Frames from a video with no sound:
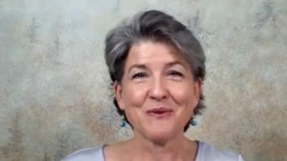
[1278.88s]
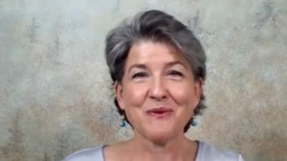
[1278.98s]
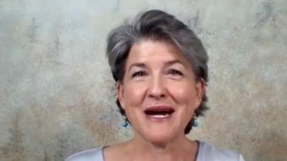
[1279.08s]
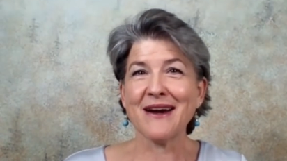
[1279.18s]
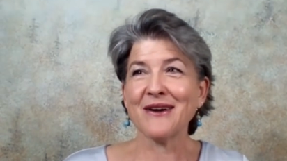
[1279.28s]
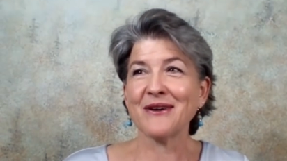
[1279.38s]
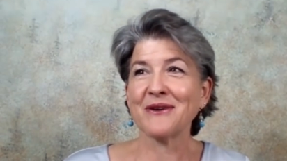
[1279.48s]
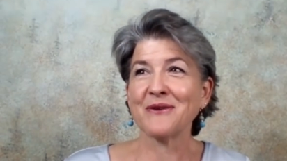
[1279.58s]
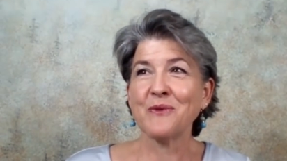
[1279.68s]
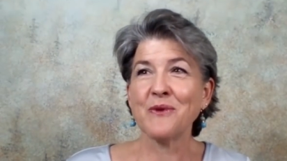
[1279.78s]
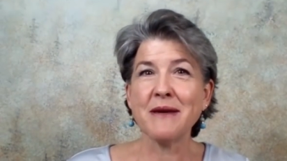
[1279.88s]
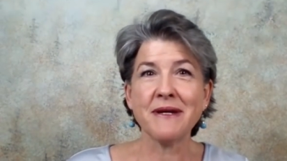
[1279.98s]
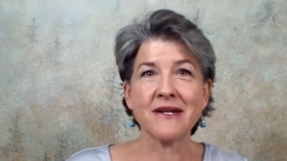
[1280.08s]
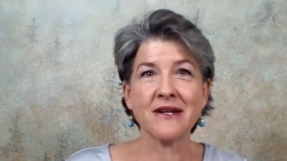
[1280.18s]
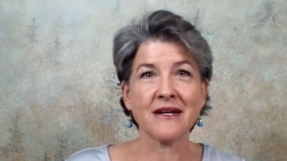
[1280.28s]
where
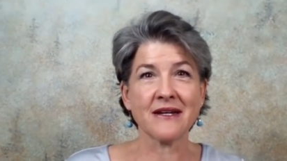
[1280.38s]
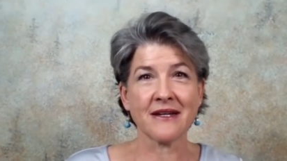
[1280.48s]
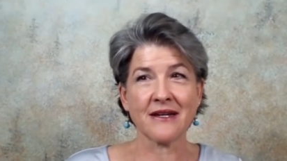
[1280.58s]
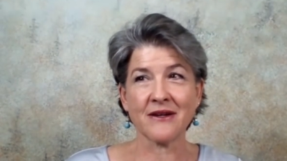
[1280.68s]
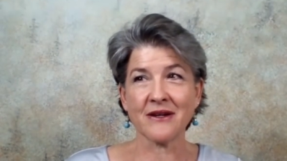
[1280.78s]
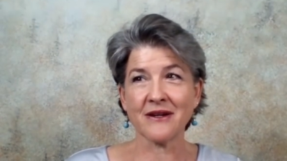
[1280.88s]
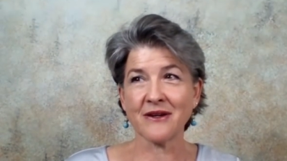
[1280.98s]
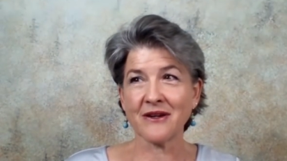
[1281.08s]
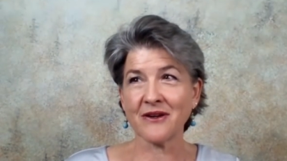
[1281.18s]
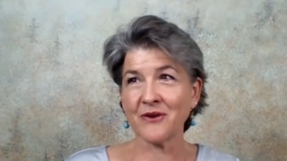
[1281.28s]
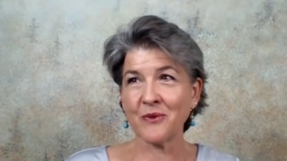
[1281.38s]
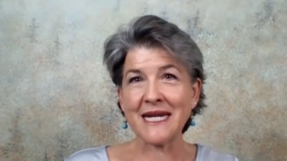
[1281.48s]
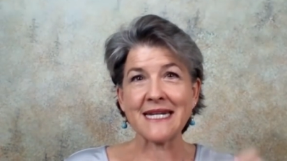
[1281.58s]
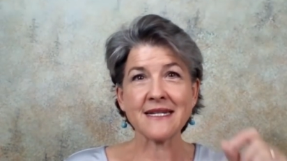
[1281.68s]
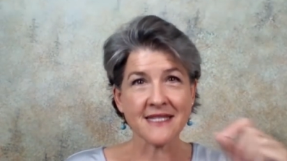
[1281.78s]
women,
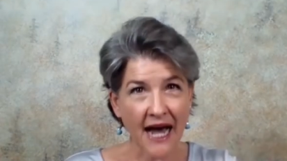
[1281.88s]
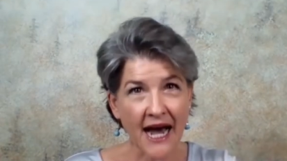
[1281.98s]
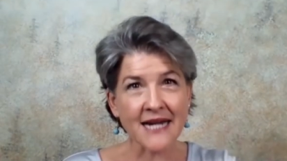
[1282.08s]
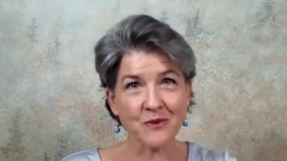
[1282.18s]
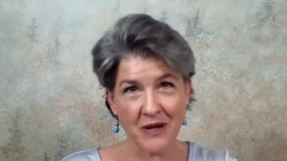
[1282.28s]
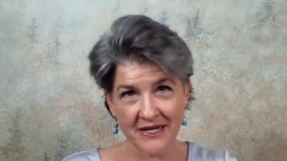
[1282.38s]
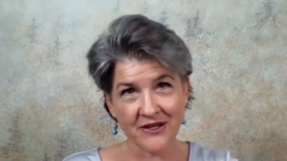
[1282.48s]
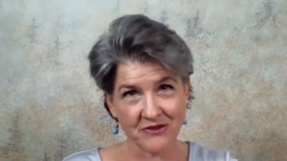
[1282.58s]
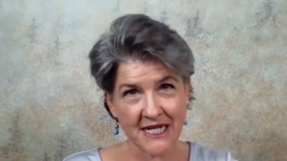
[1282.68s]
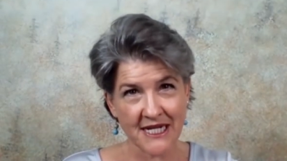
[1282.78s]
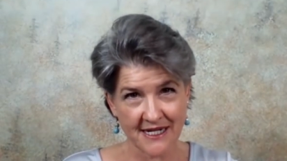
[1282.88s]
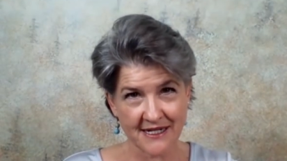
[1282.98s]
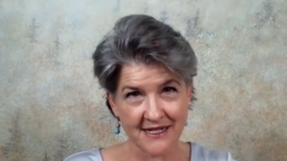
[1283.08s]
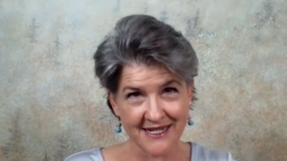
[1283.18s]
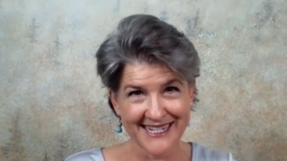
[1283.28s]
we decide why you did
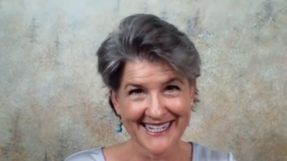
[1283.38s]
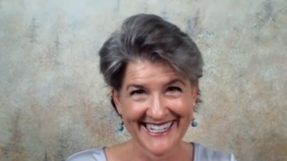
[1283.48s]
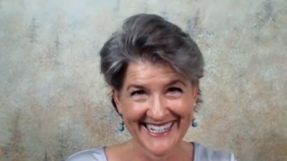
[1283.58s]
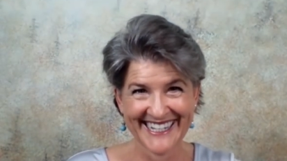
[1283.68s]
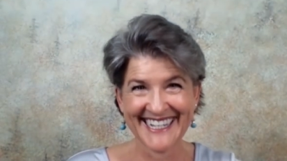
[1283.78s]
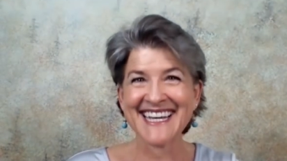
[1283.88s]
it,